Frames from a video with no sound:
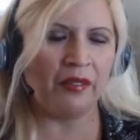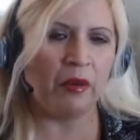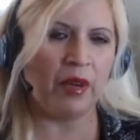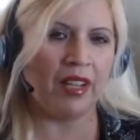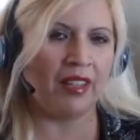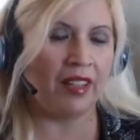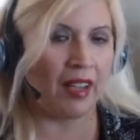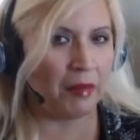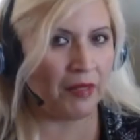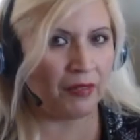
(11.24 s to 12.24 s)
everyone.
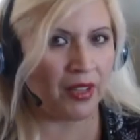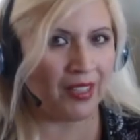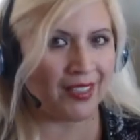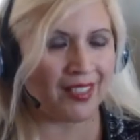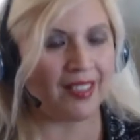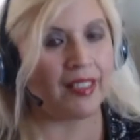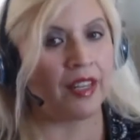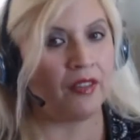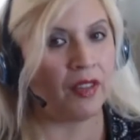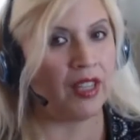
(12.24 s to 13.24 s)
Hi my friends. This is
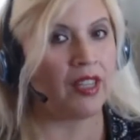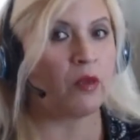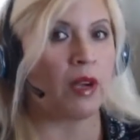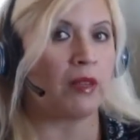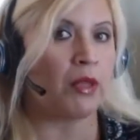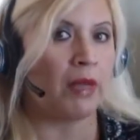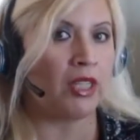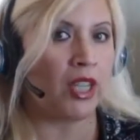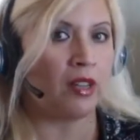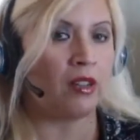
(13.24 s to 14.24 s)
Lady Phoenix. Welcome to
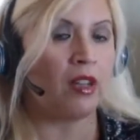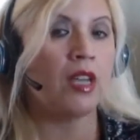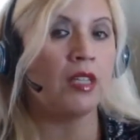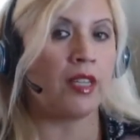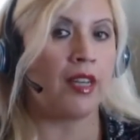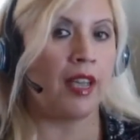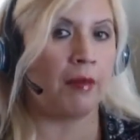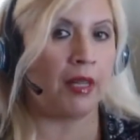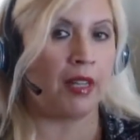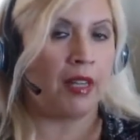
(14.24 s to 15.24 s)
my channel. Today
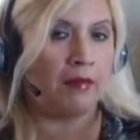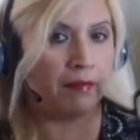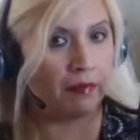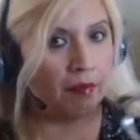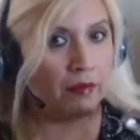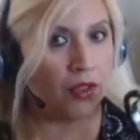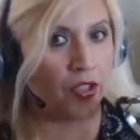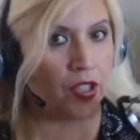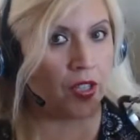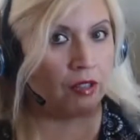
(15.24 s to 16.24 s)
I'm going to
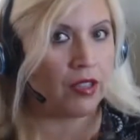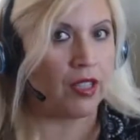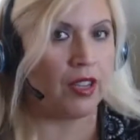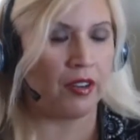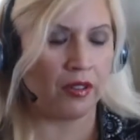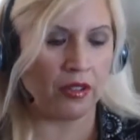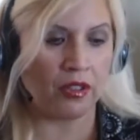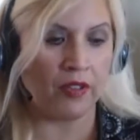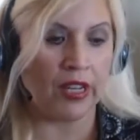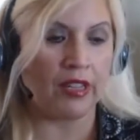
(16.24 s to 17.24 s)
Nursey Nursey here,
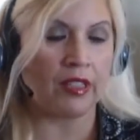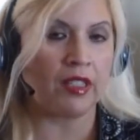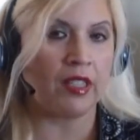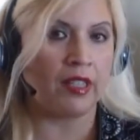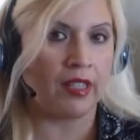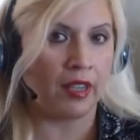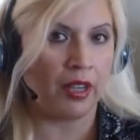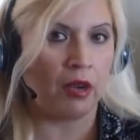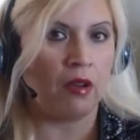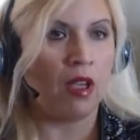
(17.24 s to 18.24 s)
Nurse Phoenix is going to tell
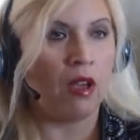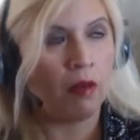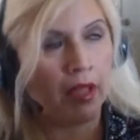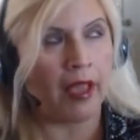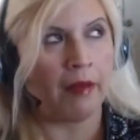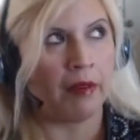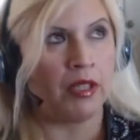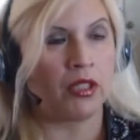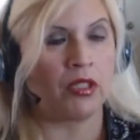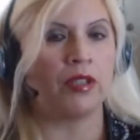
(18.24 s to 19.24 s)
you, well I am a
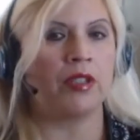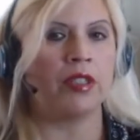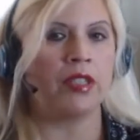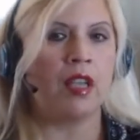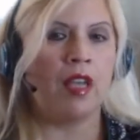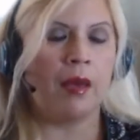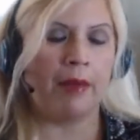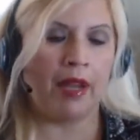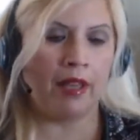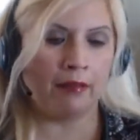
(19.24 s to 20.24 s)
registered nurse,
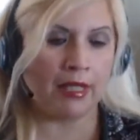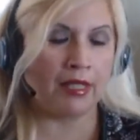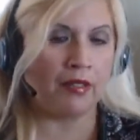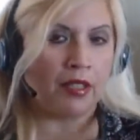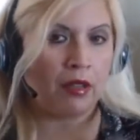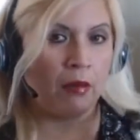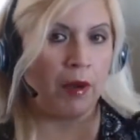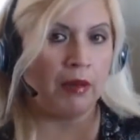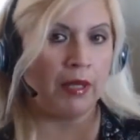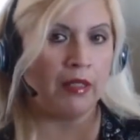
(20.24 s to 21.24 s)
but I have my
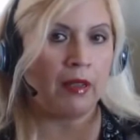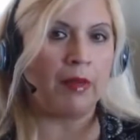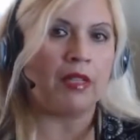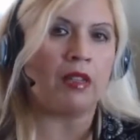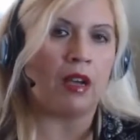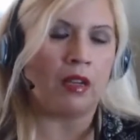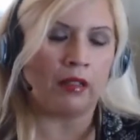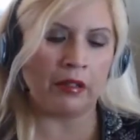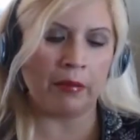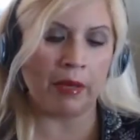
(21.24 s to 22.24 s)
stethoscope on because I'm going to talk a
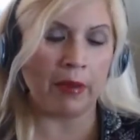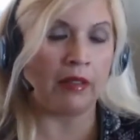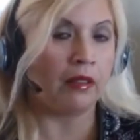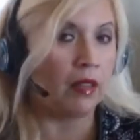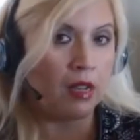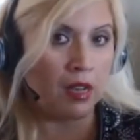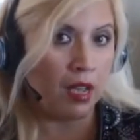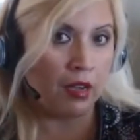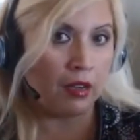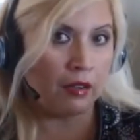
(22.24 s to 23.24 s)
little bit about
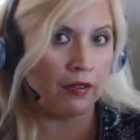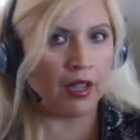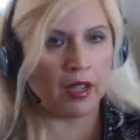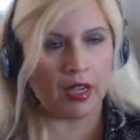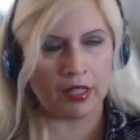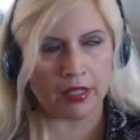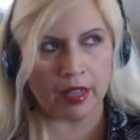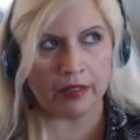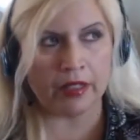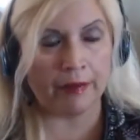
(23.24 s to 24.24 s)
love. And it's
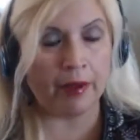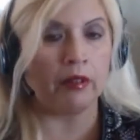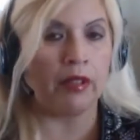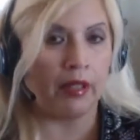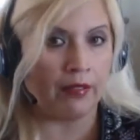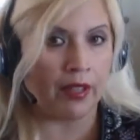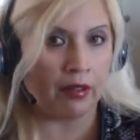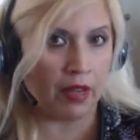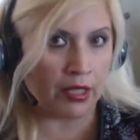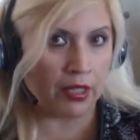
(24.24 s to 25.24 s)
not the typical love that
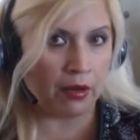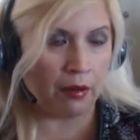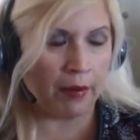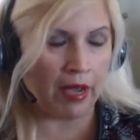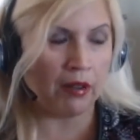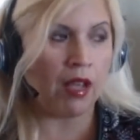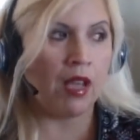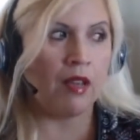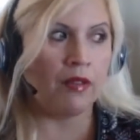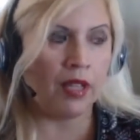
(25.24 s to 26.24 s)
you guys know about.
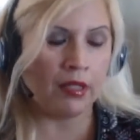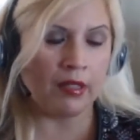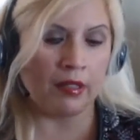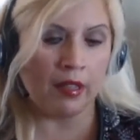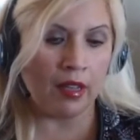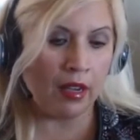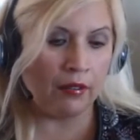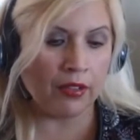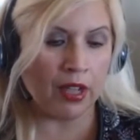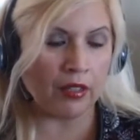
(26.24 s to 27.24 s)
This
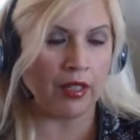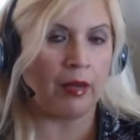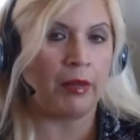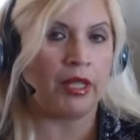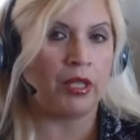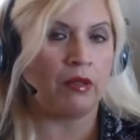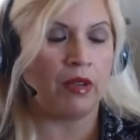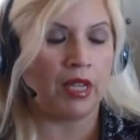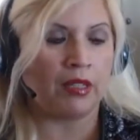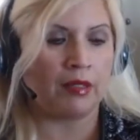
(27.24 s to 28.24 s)
love talk that I'm going to
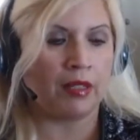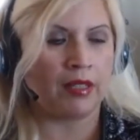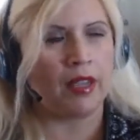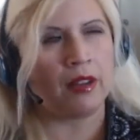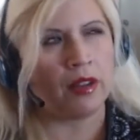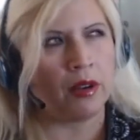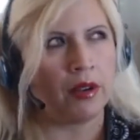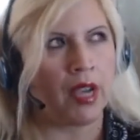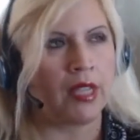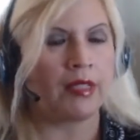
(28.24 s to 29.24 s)
do is because I know
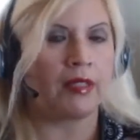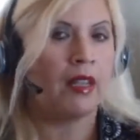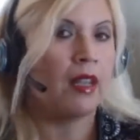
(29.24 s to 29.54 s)
you guys